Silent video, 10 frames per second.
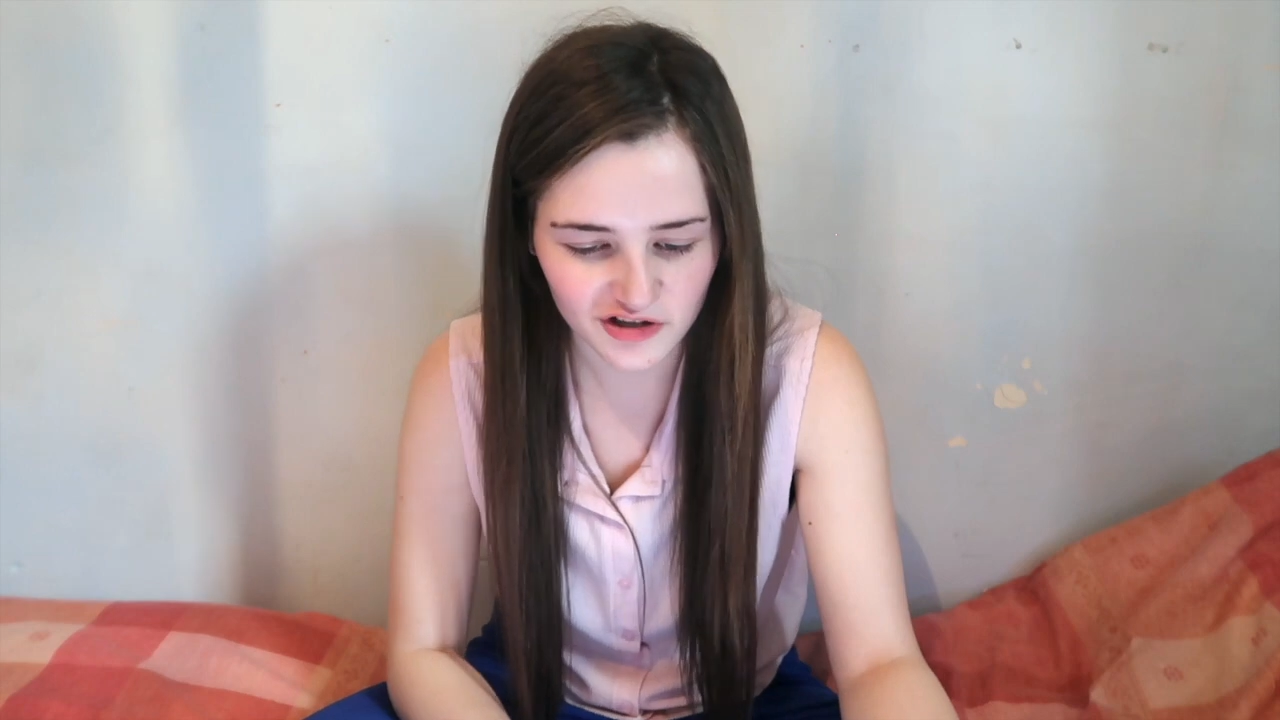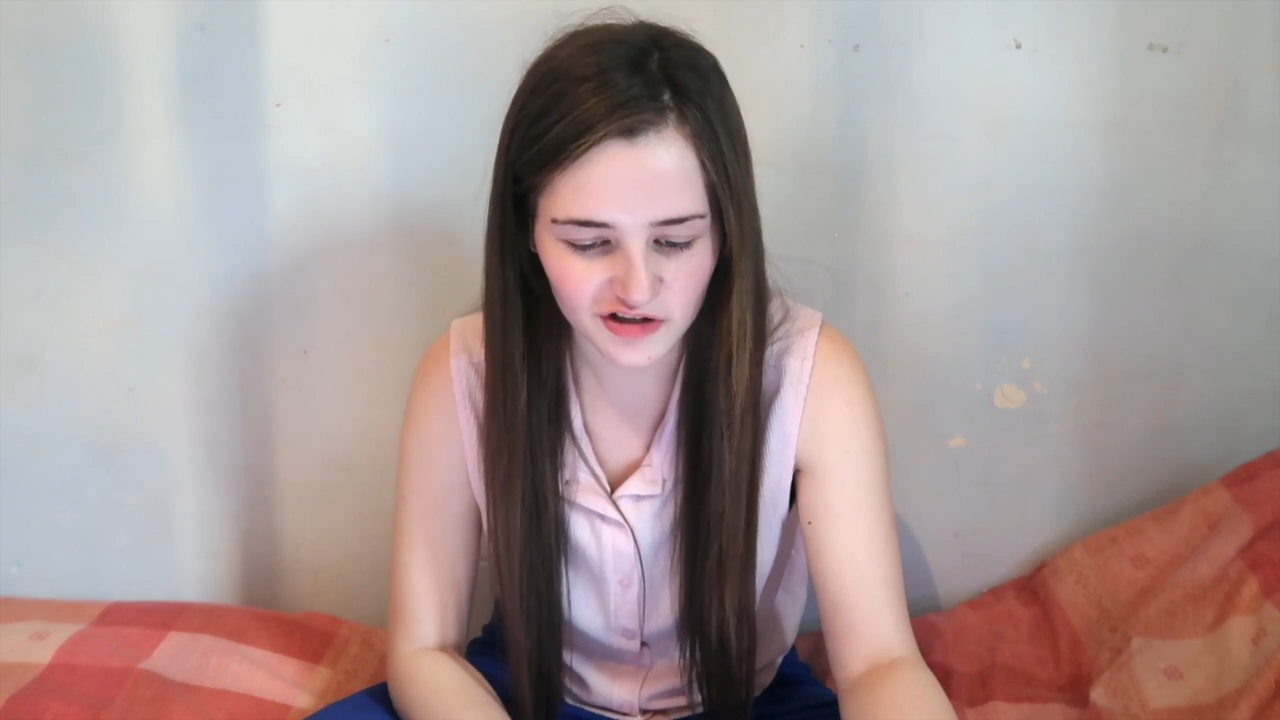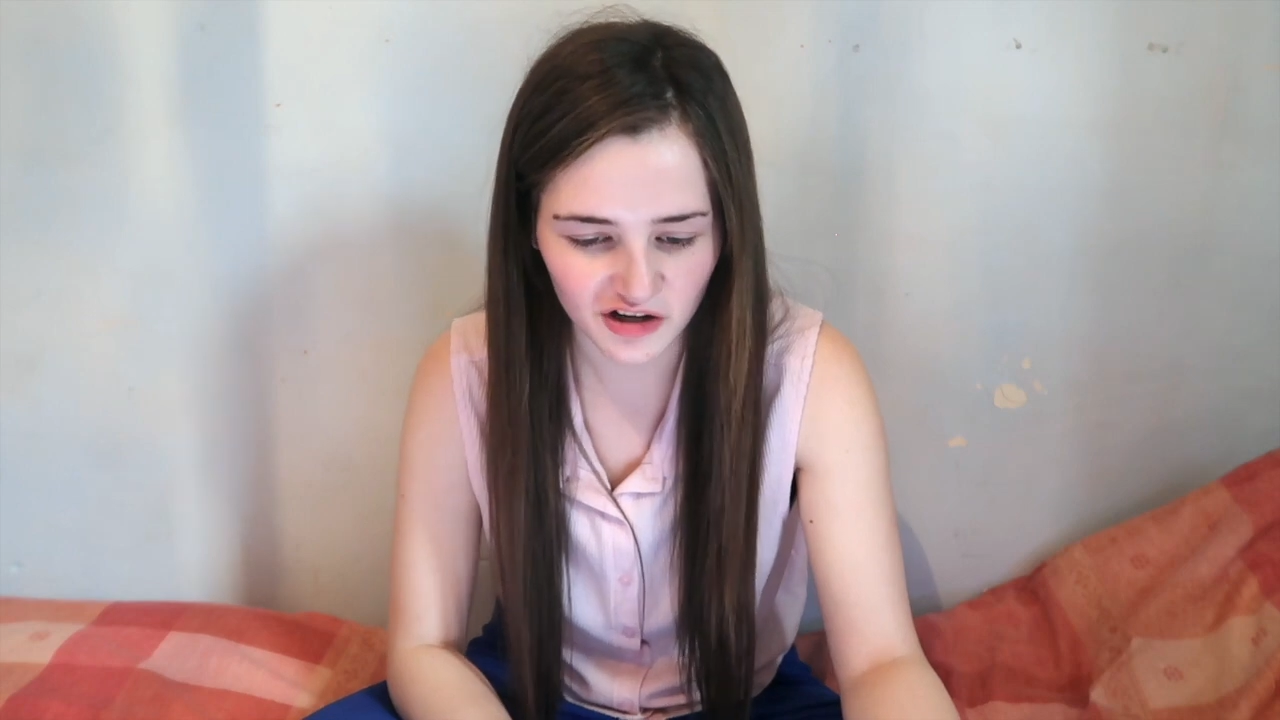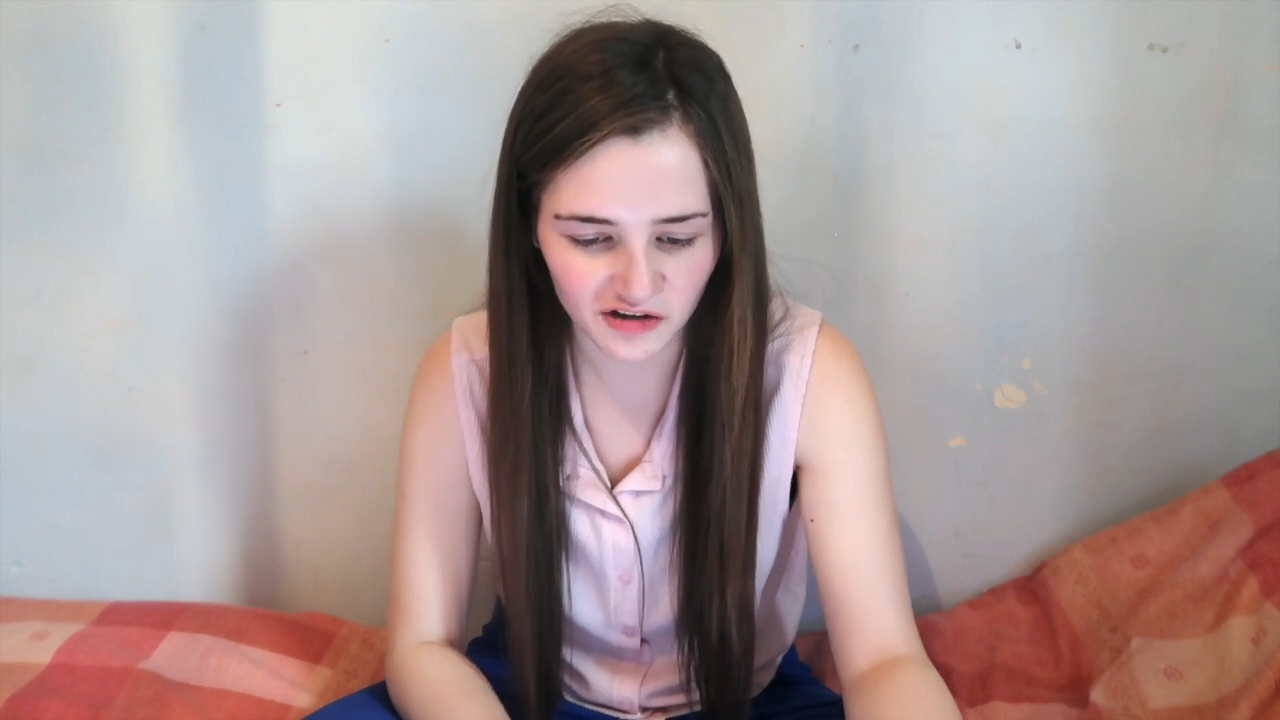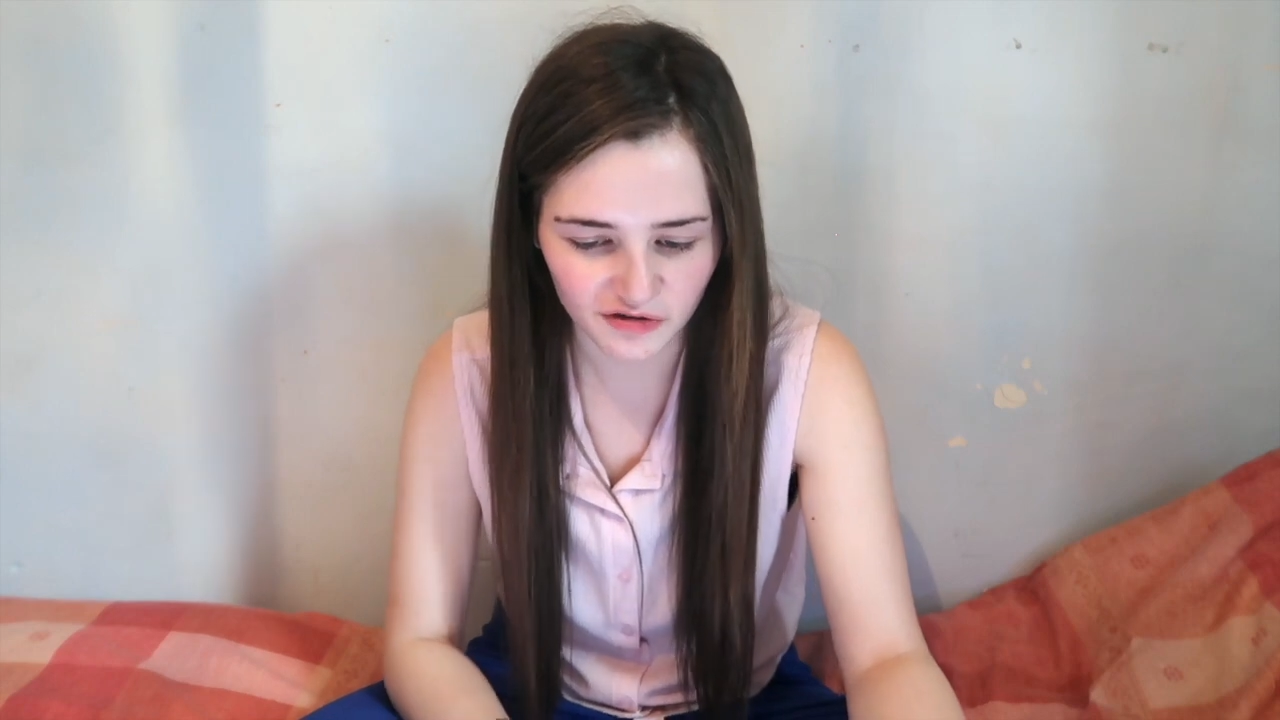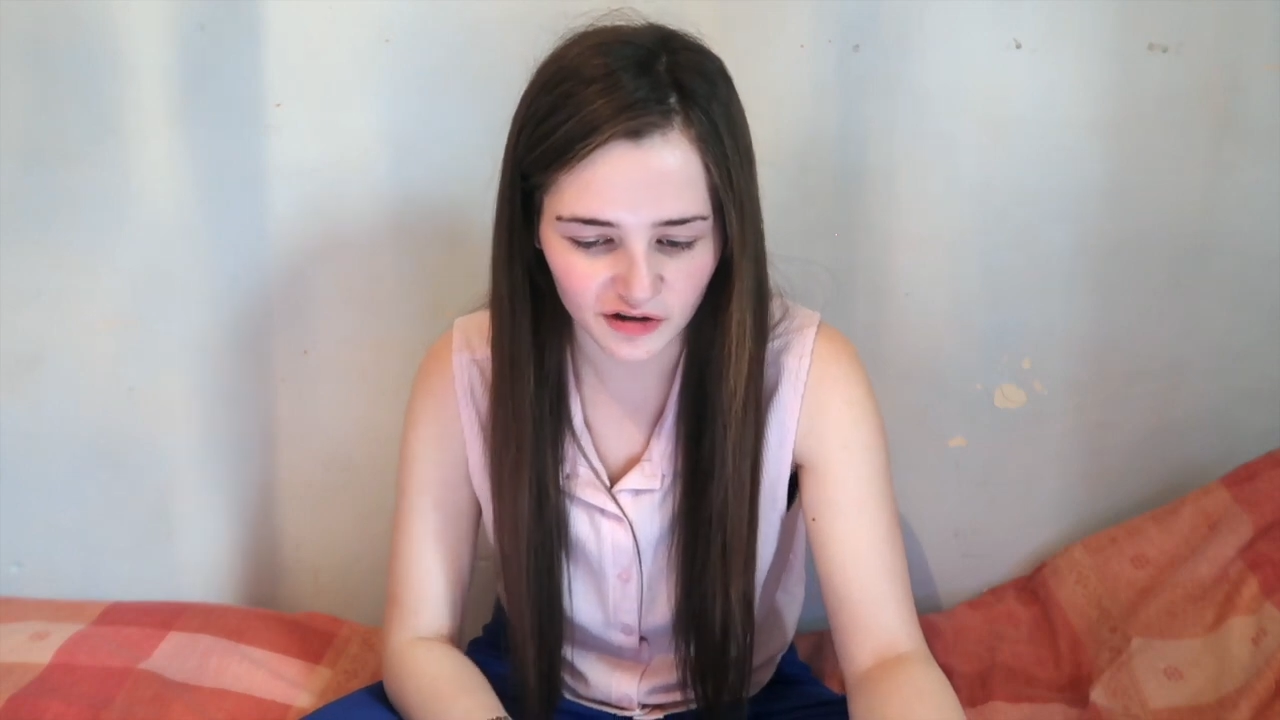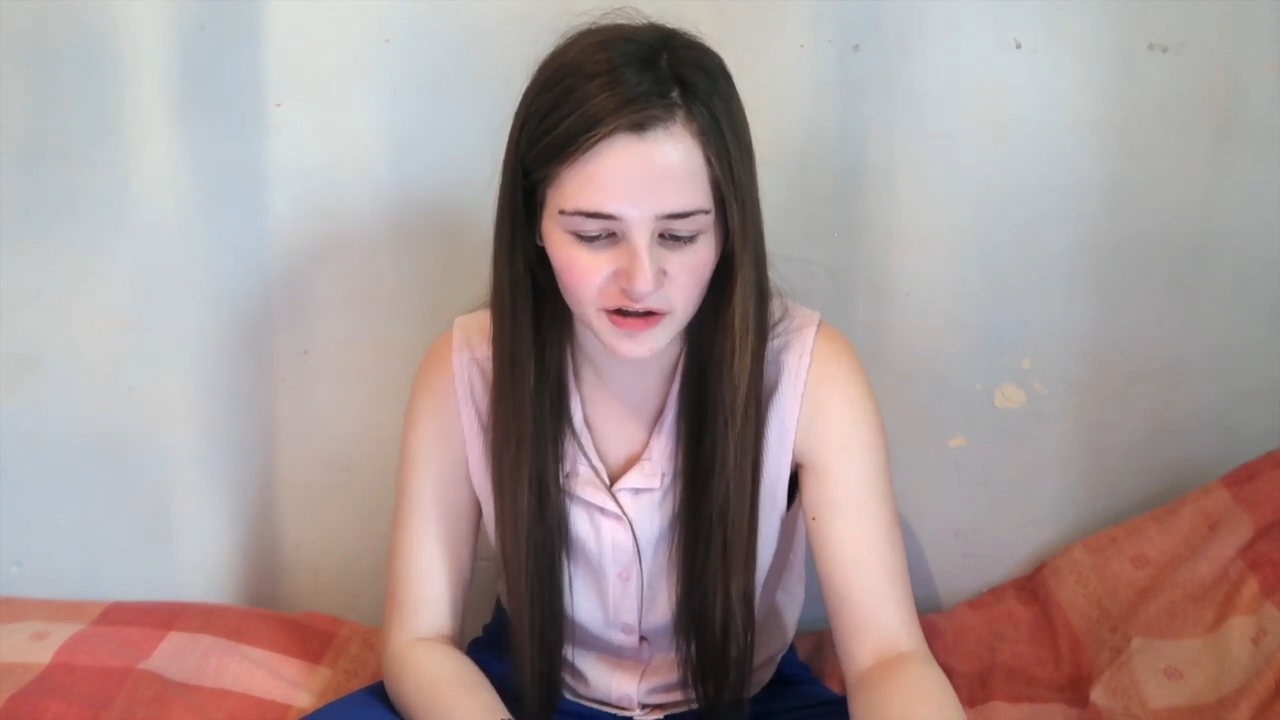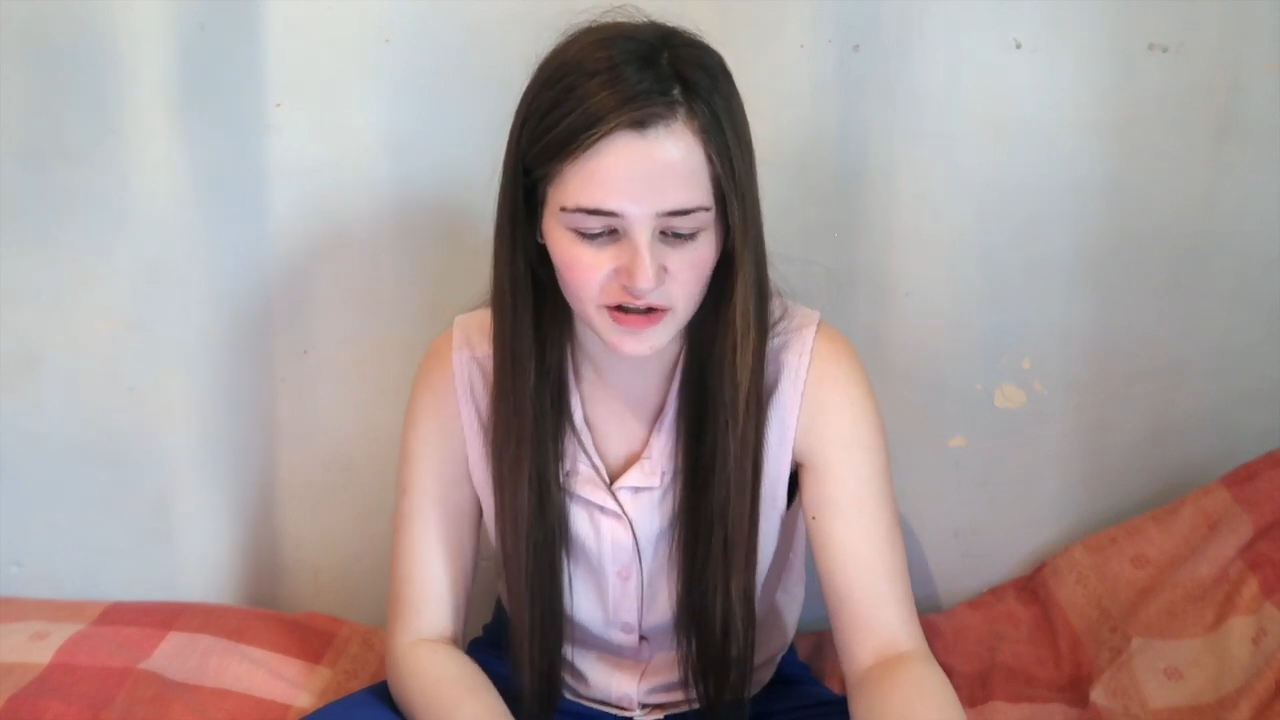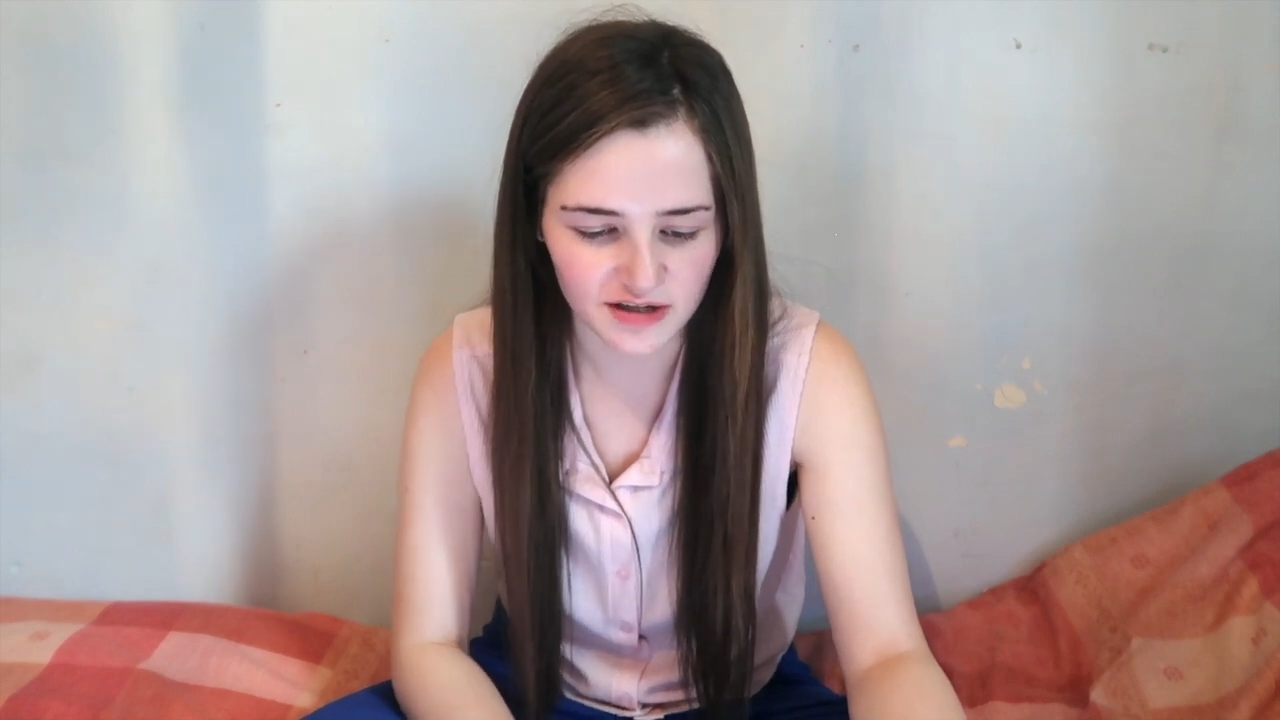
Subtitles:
just go through